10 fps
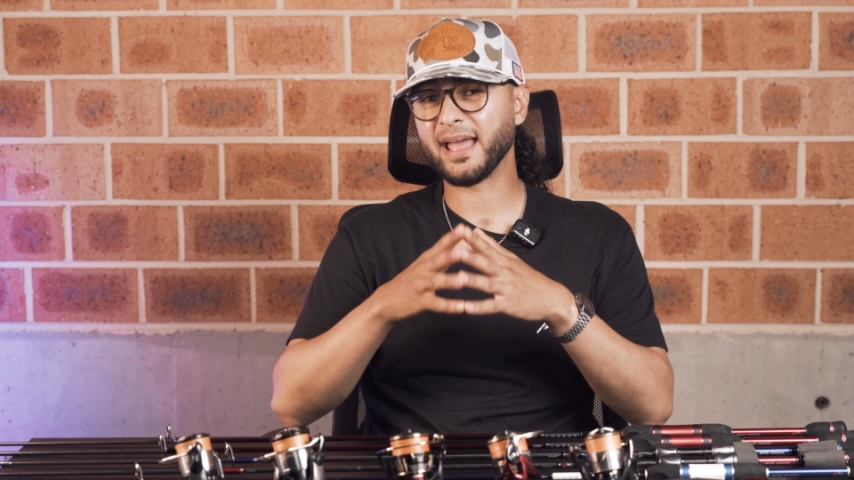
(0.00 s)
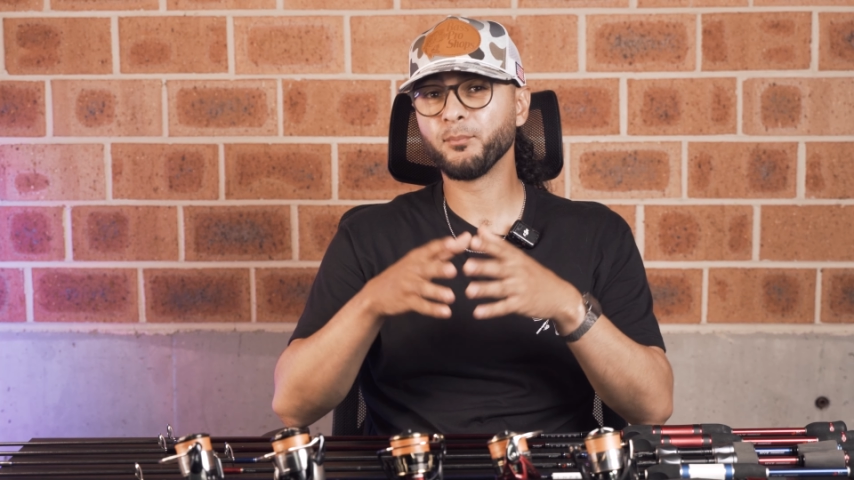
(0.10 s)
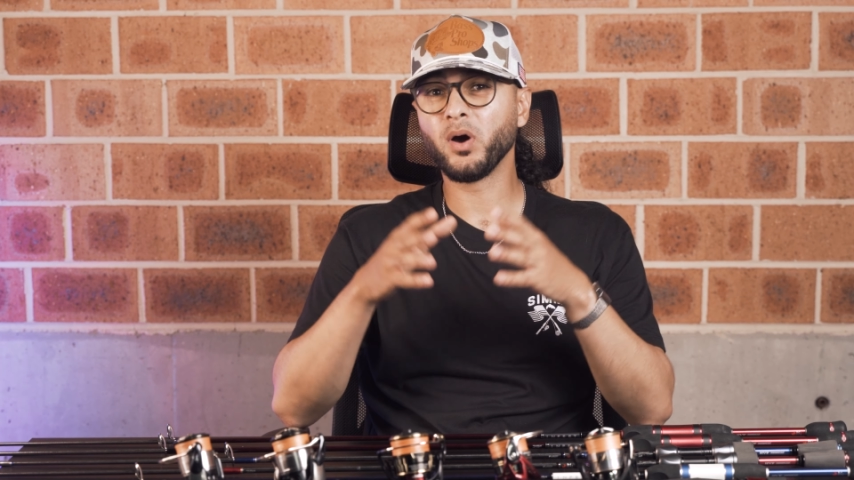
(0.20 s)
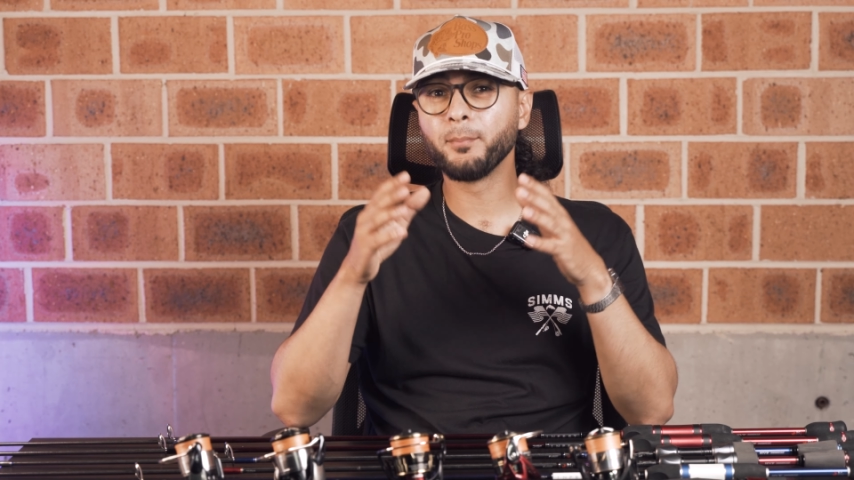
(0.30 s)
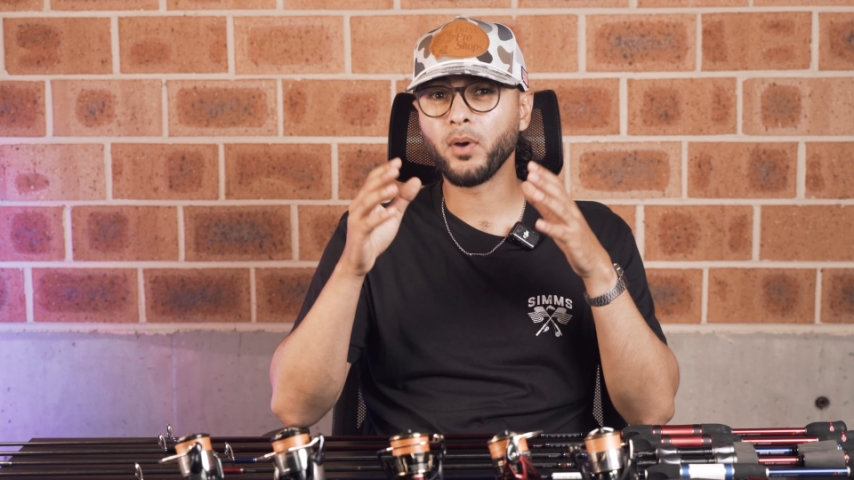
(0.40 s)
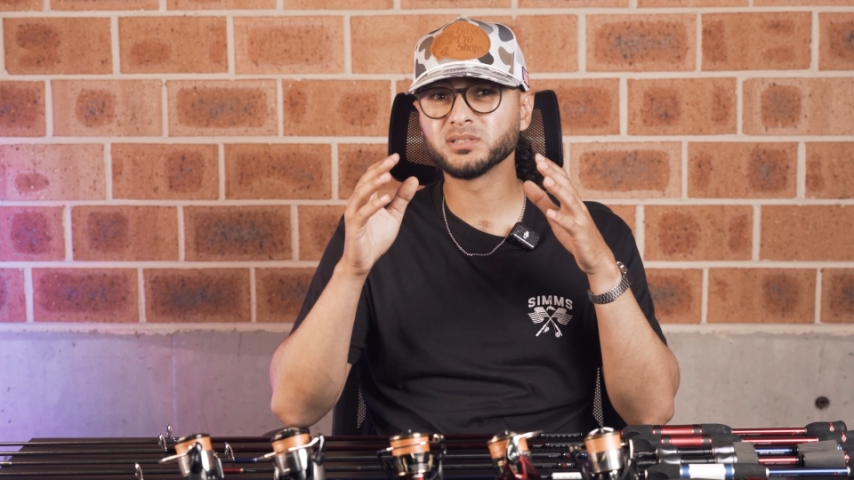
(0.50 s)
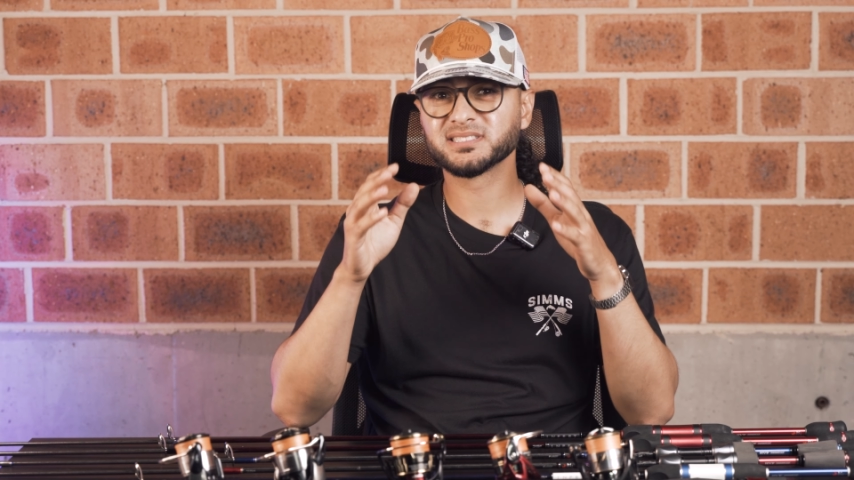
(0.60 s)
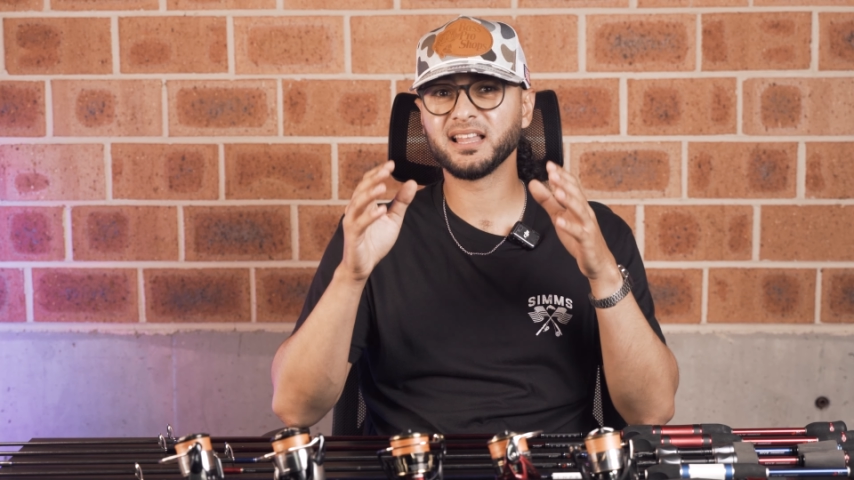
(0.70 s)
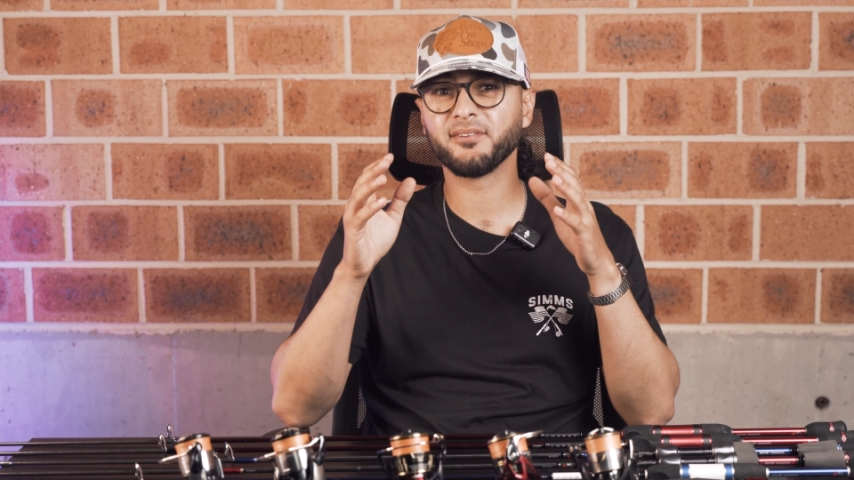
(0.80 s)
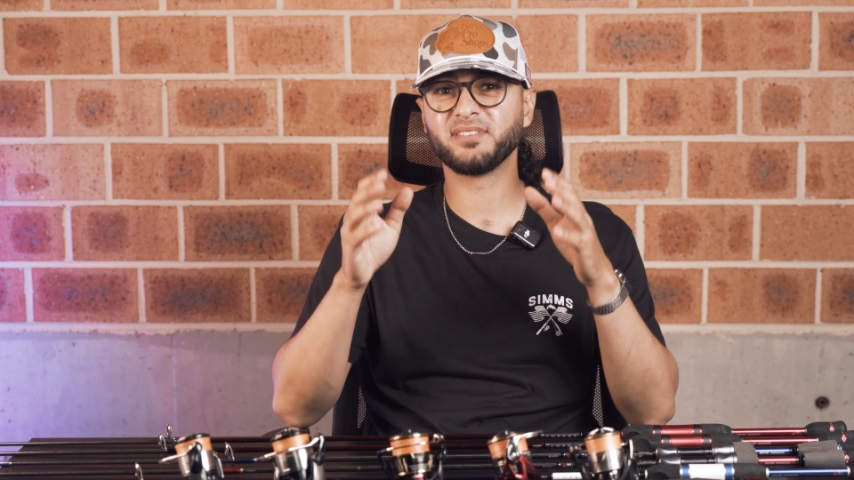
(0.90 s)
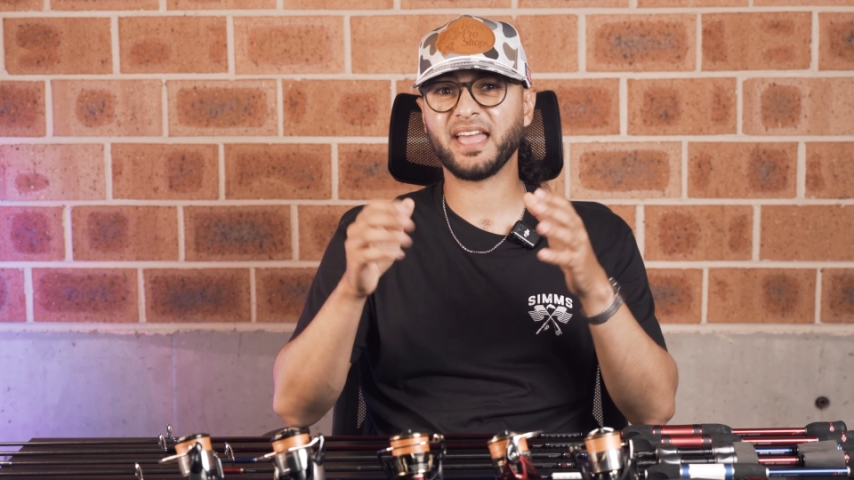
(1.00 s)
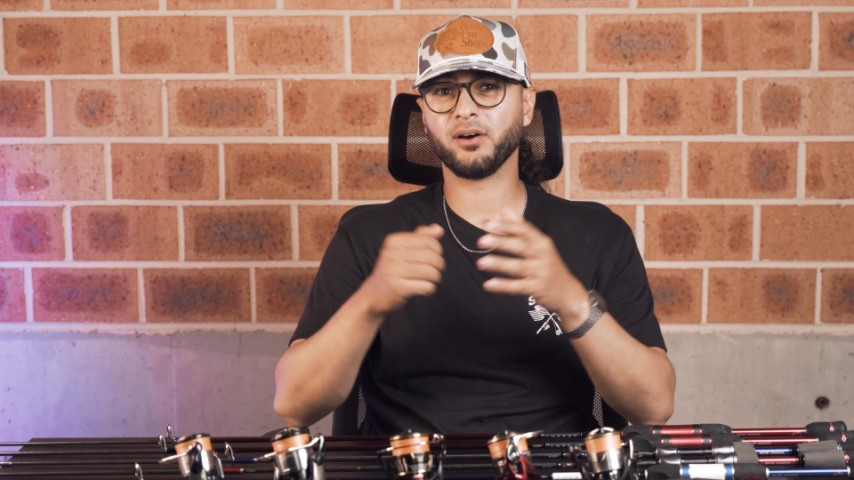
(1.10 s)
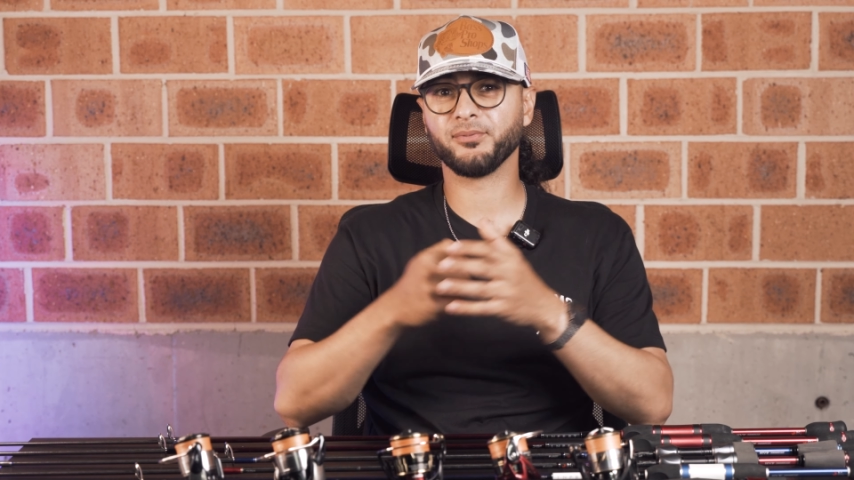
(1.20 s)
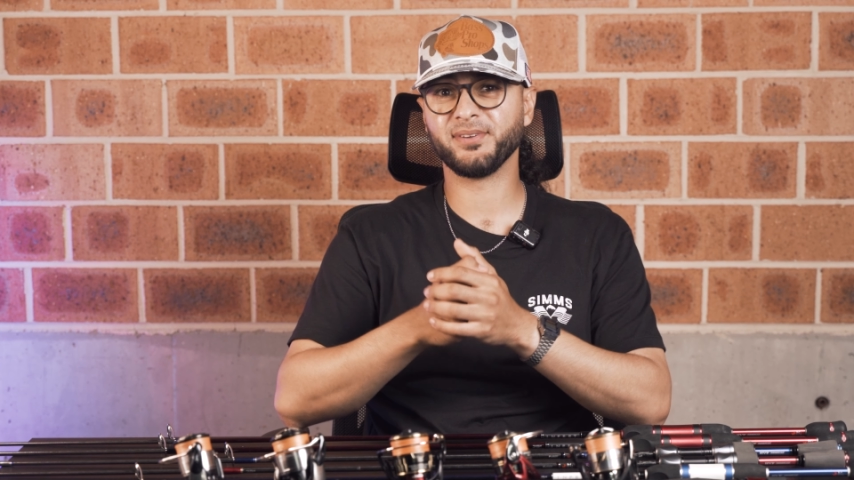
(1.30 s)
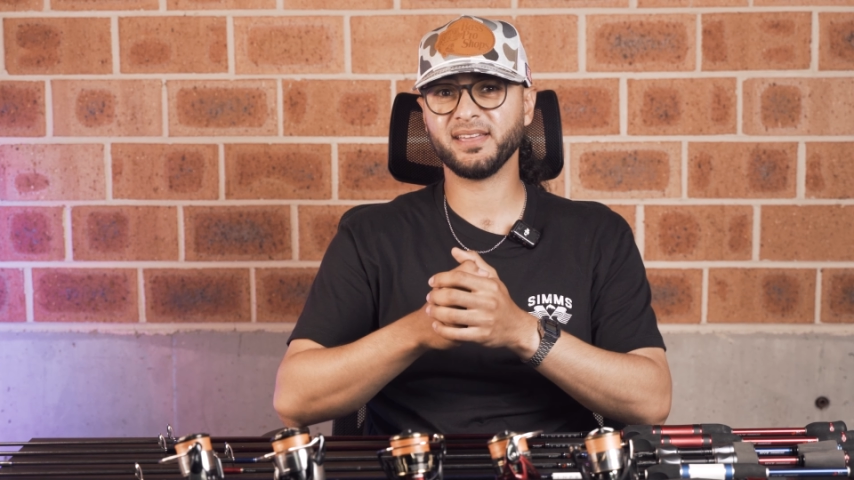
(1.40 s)
and my most loved
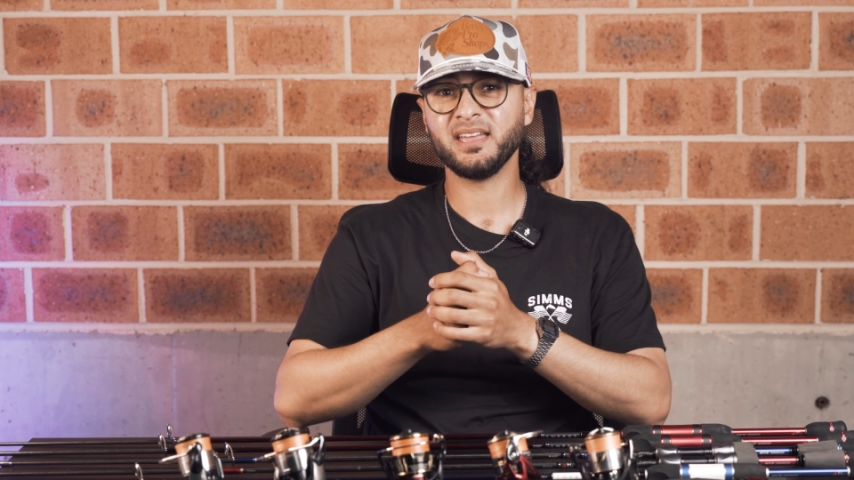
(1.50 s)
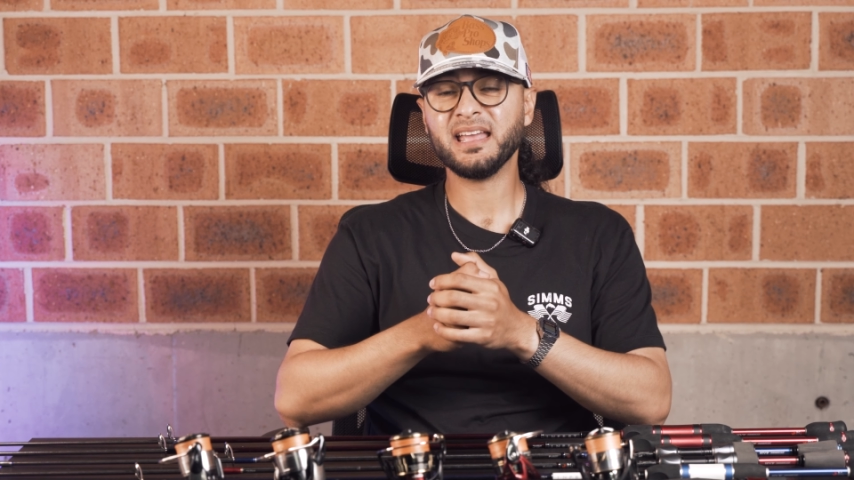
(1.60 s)
outfit,